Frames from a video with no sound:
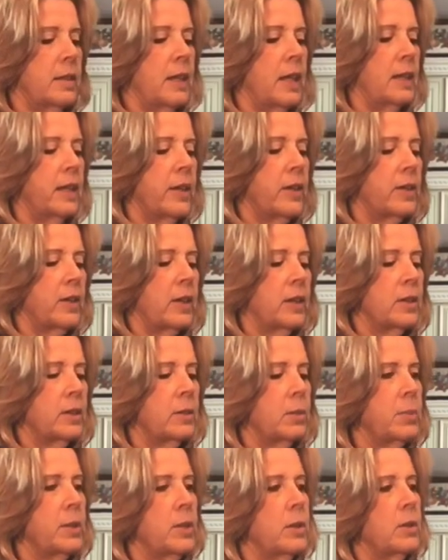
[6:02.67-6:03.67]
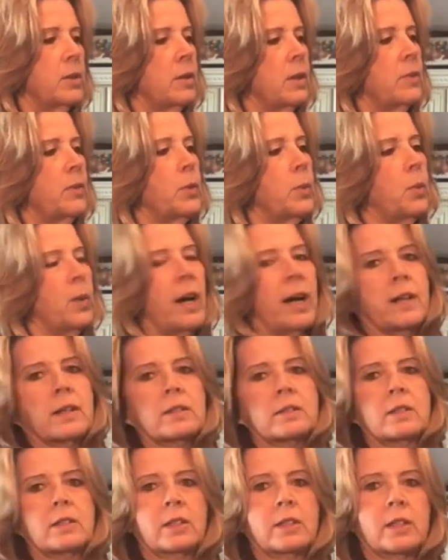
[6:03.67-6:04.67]
like a little bit of the wild
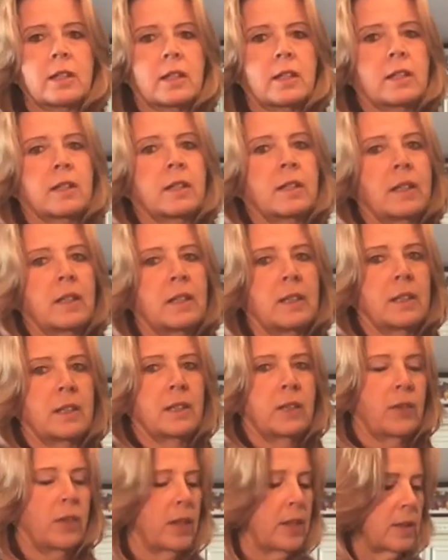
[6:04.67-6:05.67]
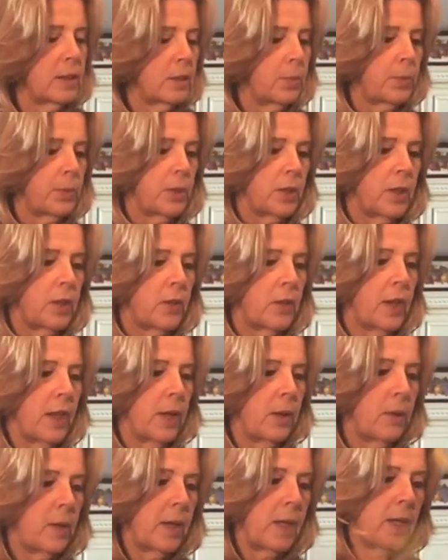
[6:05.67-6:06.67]
look. I think it's prettier
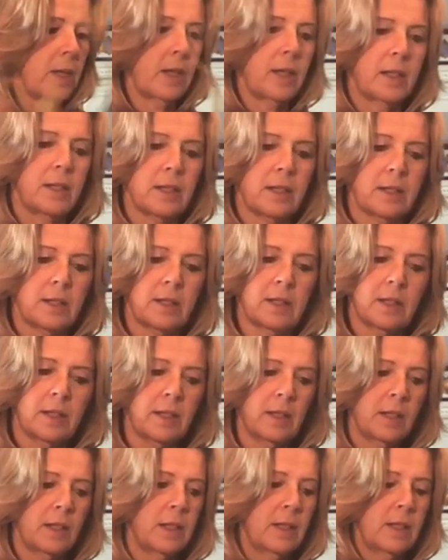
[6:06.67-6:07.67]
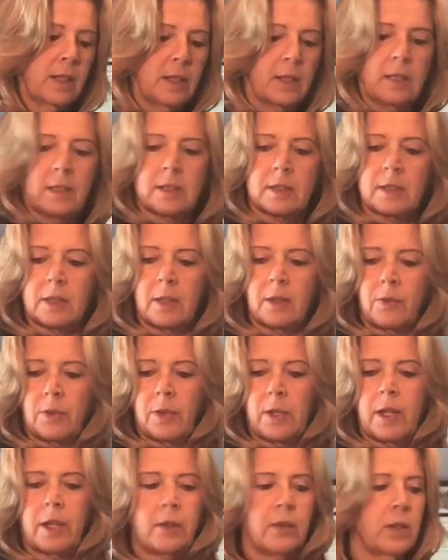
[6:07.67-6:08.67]
that way. Let's see if we
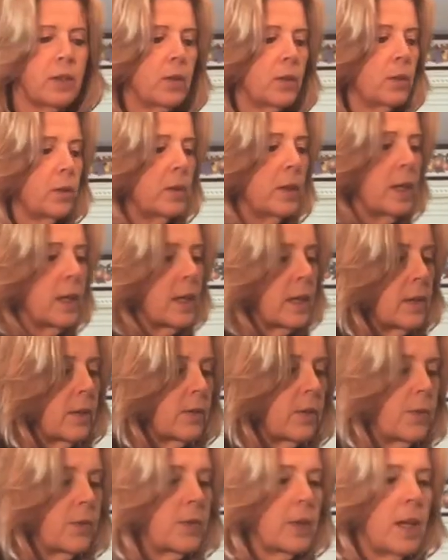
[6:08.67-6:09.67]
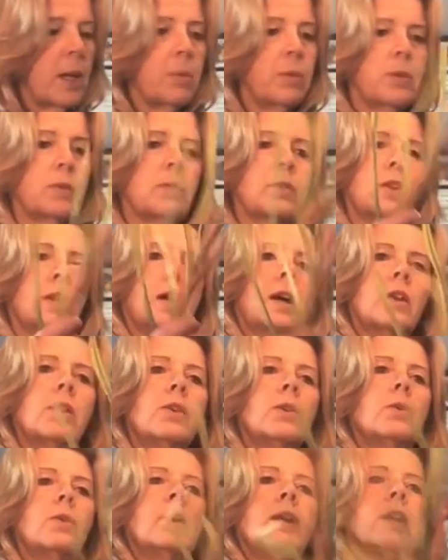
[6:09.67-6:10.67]
have another one that can flop over the other
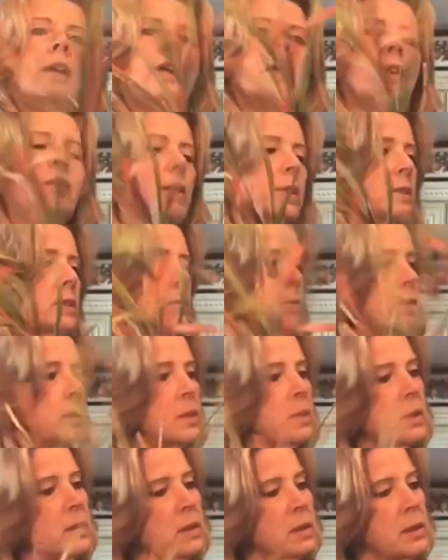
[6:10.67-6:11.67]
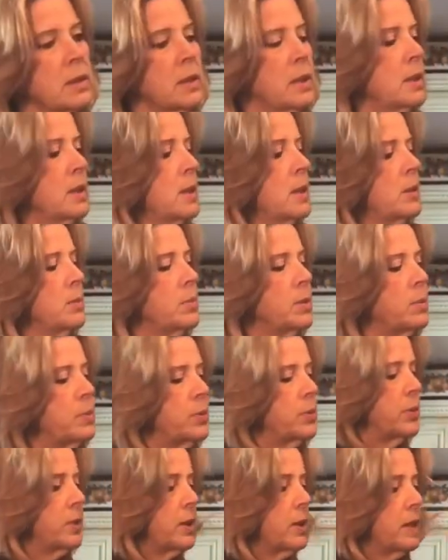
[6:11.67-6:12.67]
way. This one,
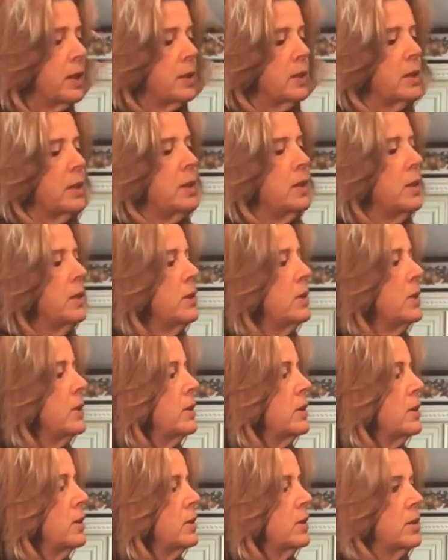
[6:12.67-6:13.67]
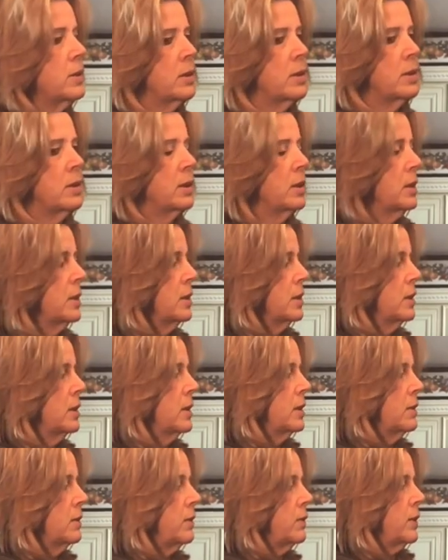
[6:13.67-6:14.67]
pretty on here.
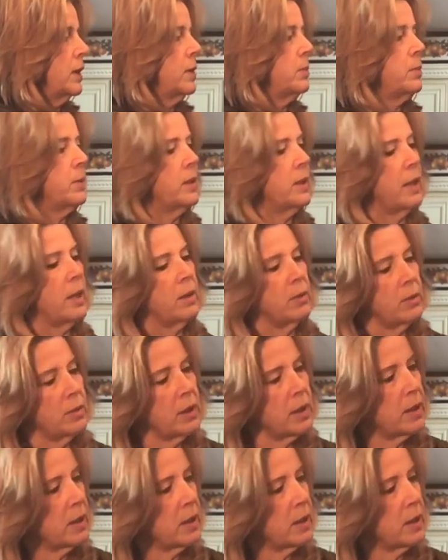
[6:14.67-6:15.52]
Flopping that way.